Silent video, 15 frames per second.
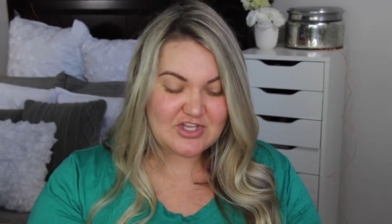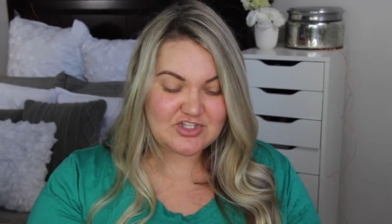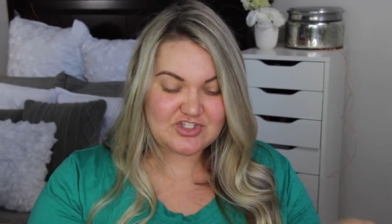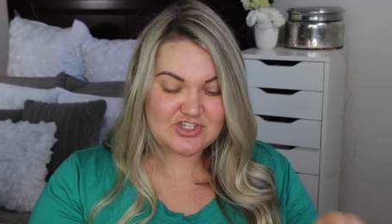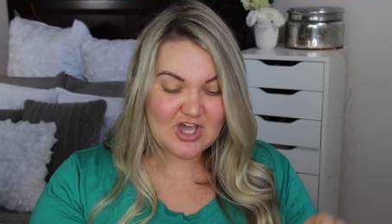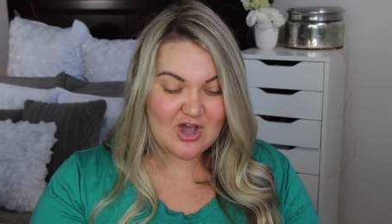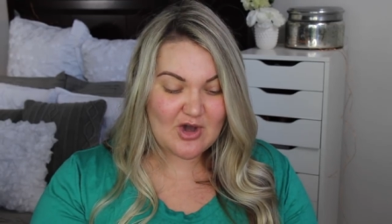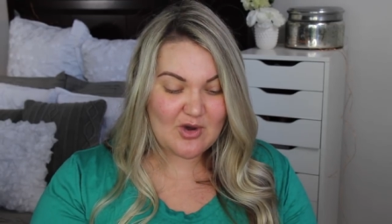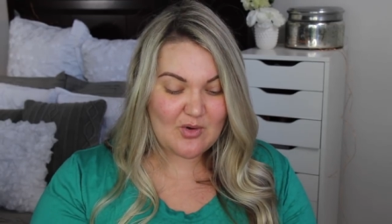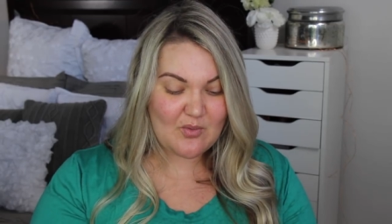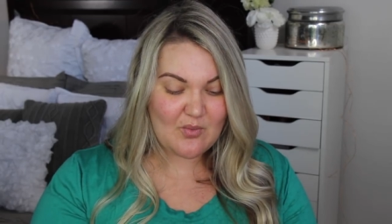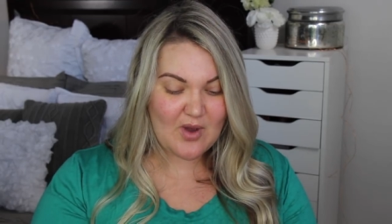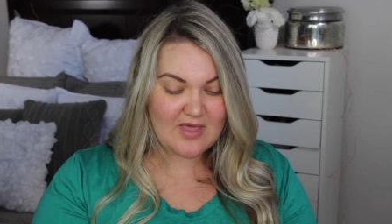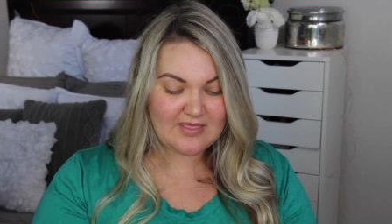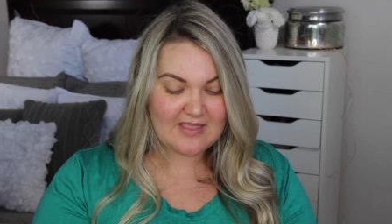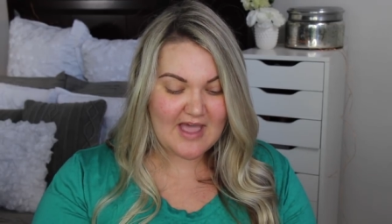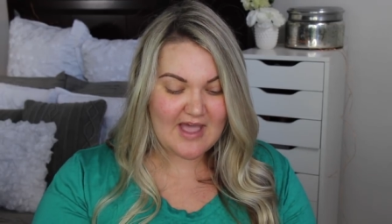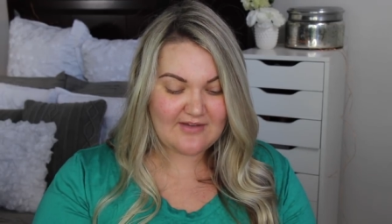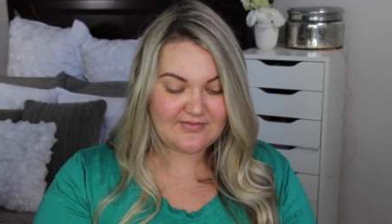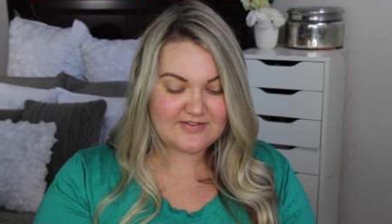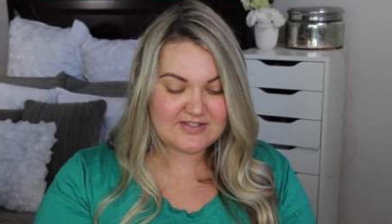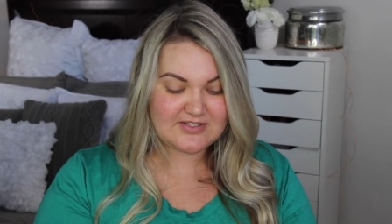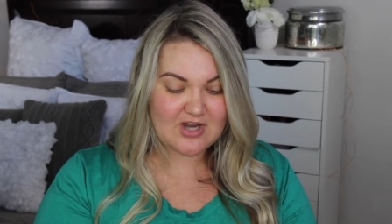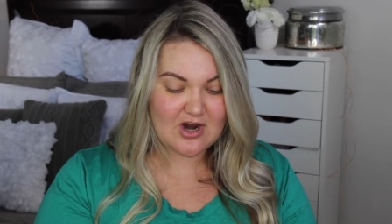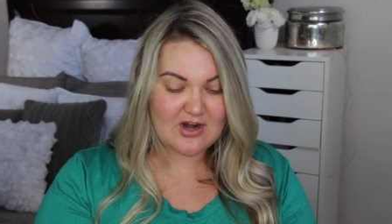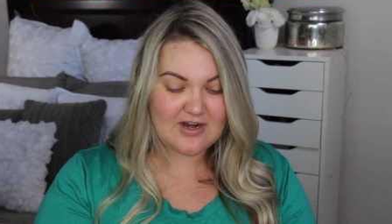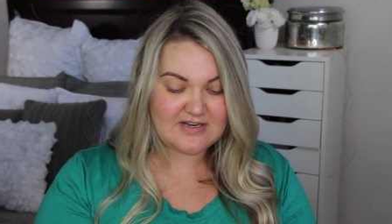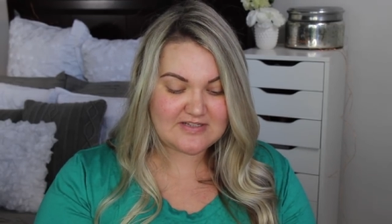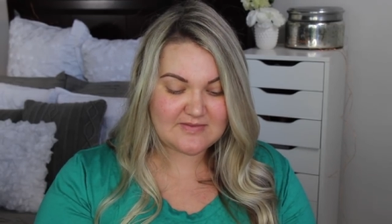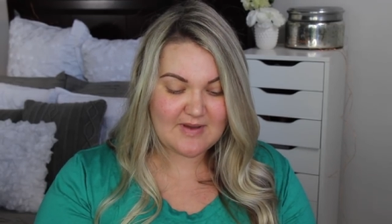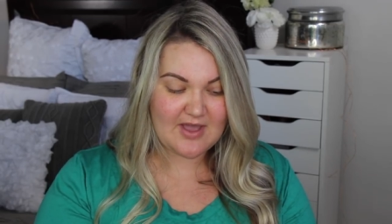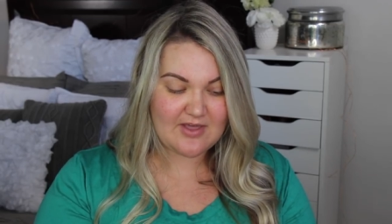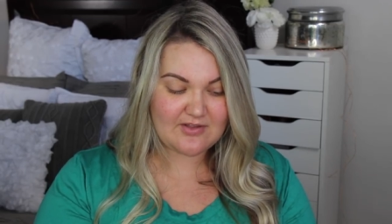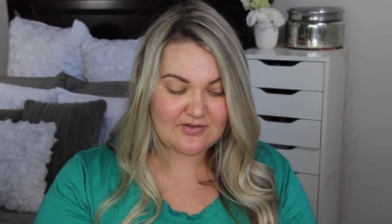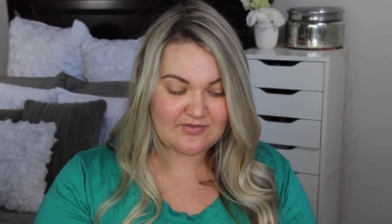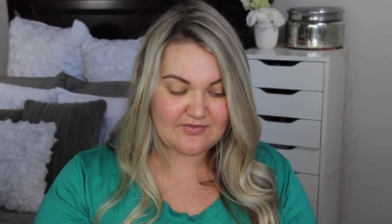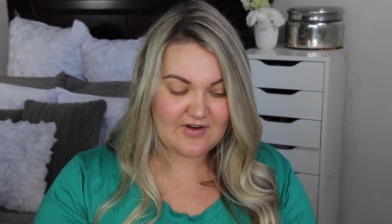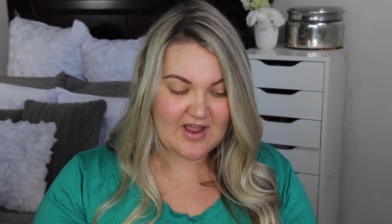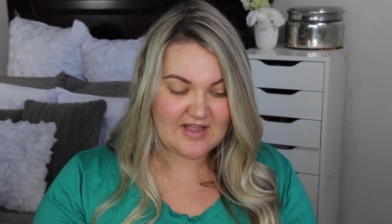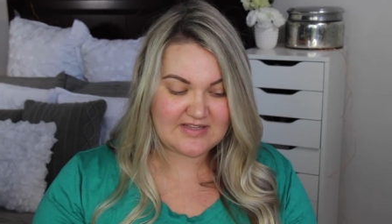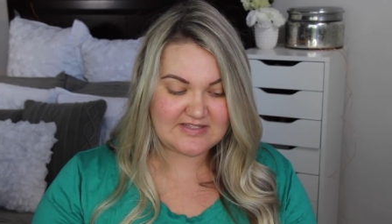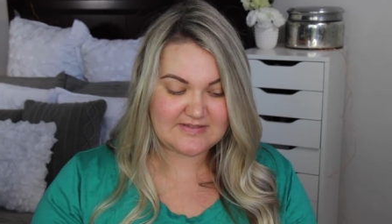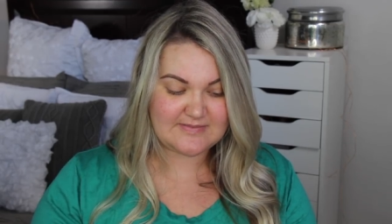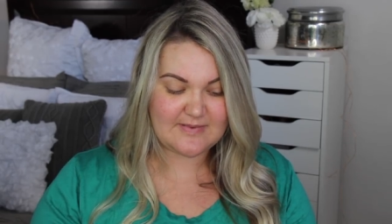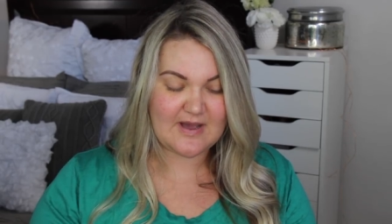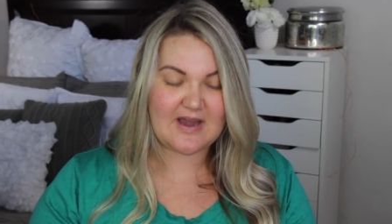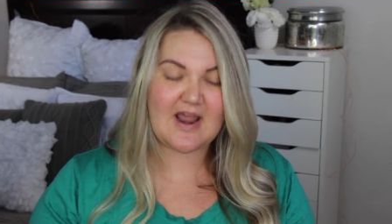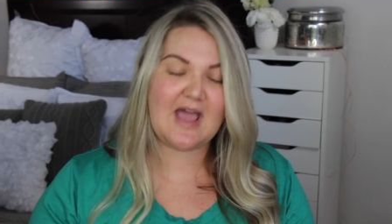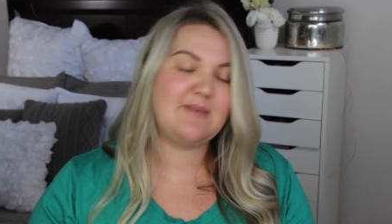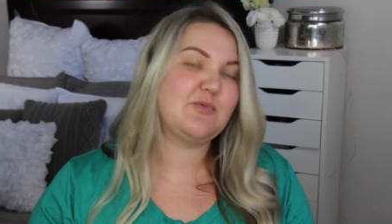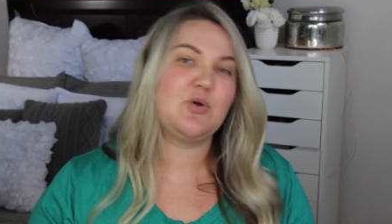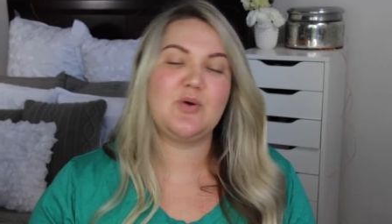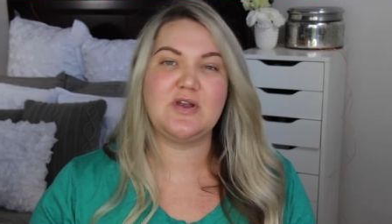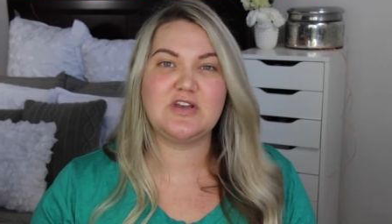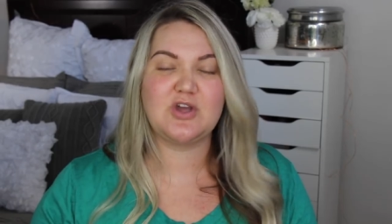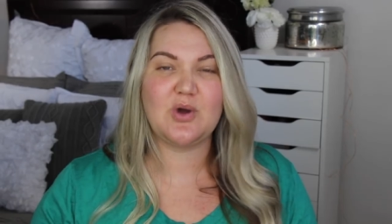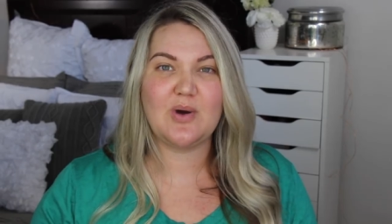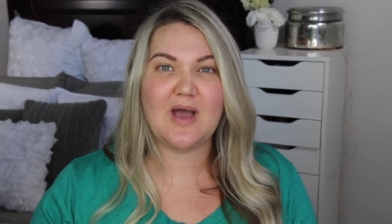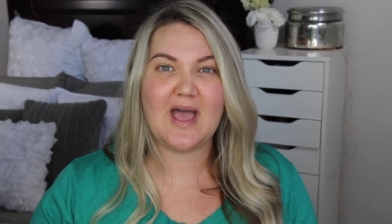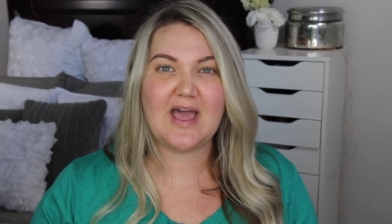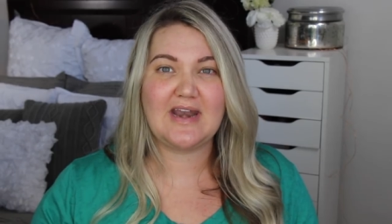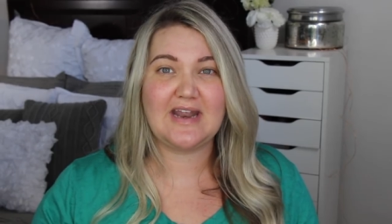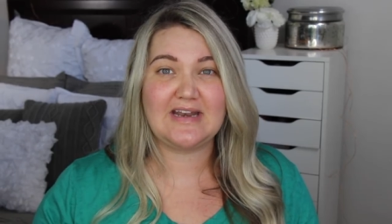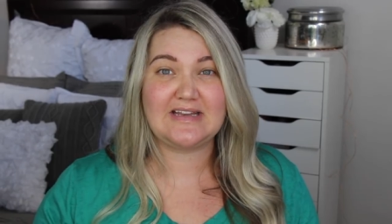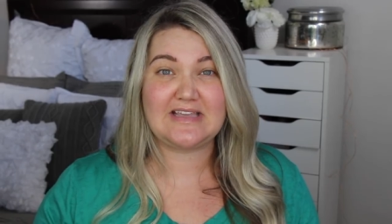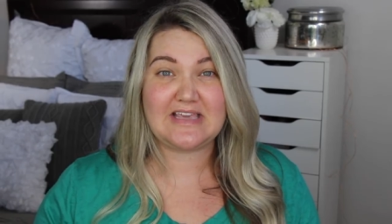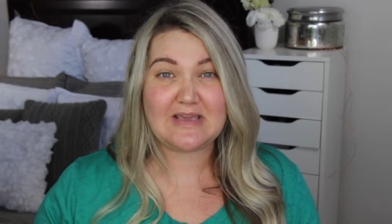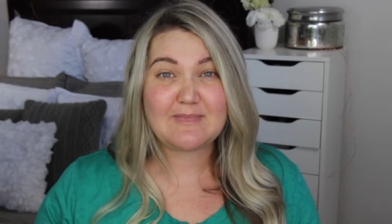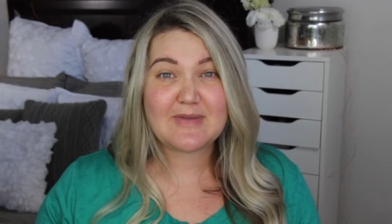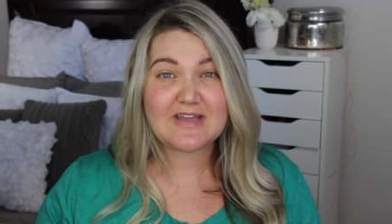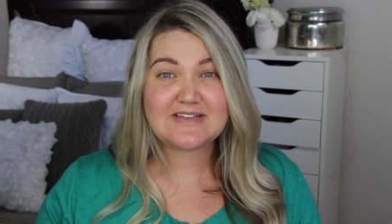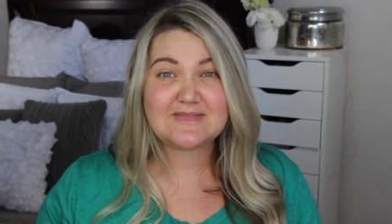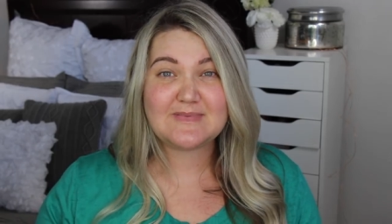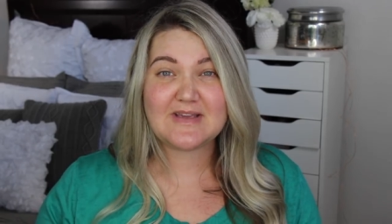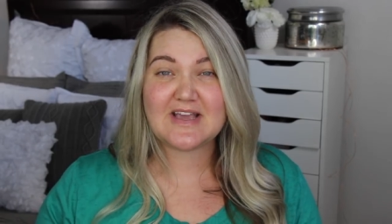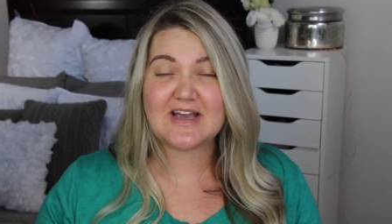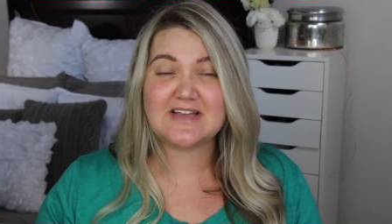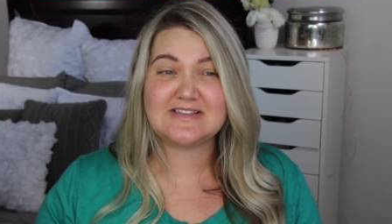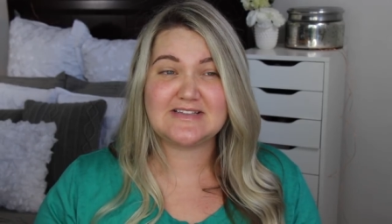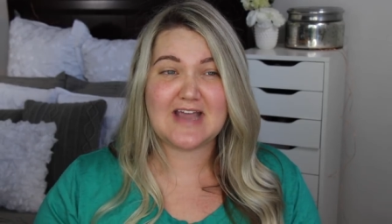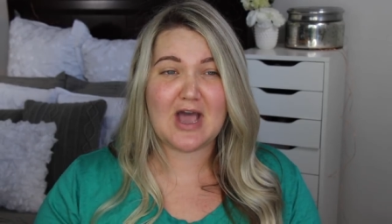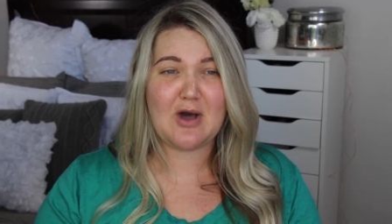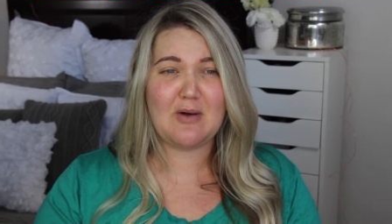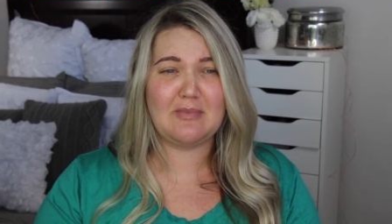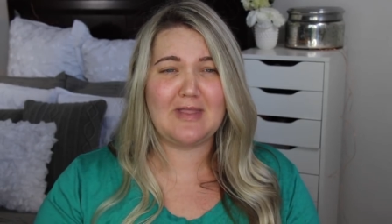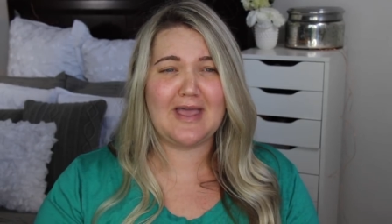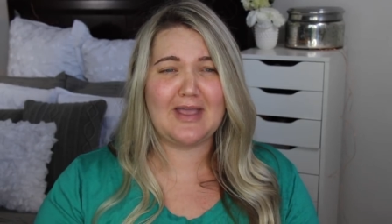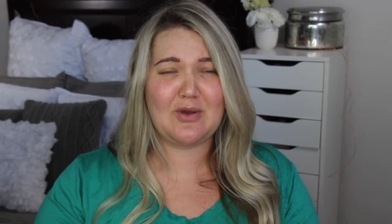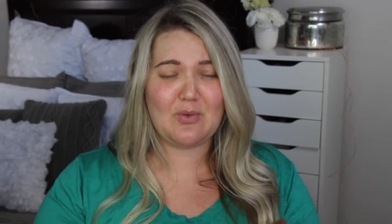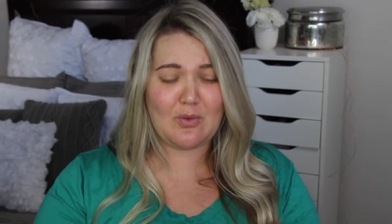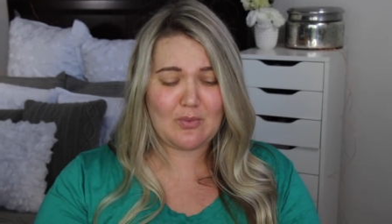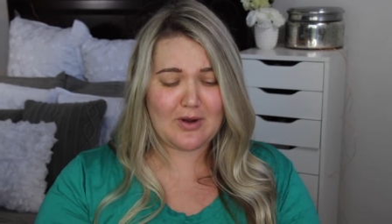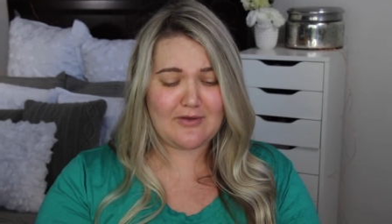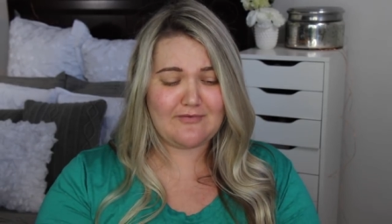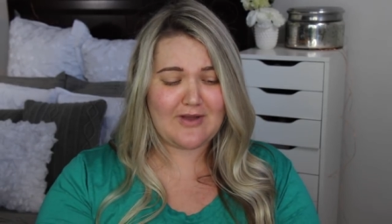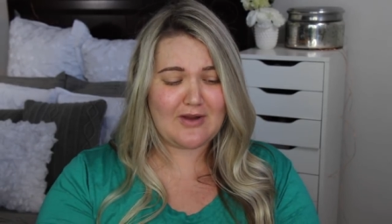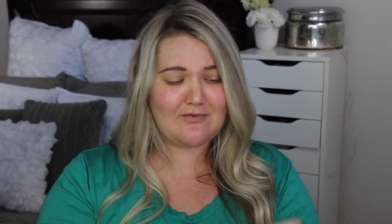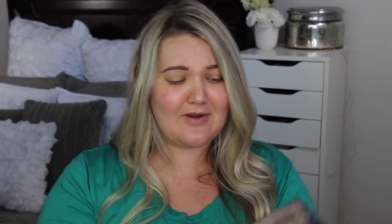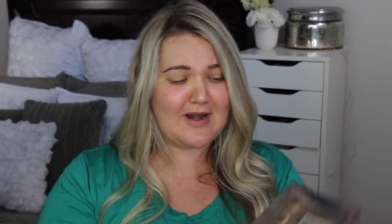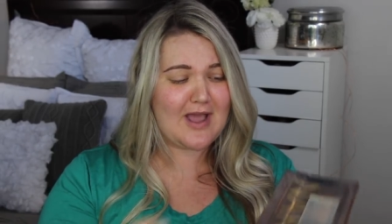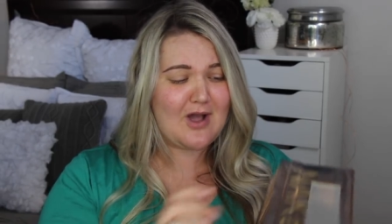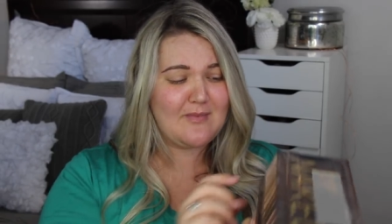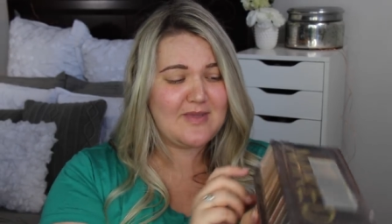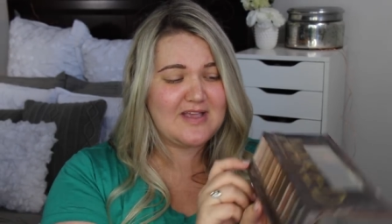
So one left, sorry to my other friends, but I'm going to go ahead and keep it because now I'm like, well, what if I run out?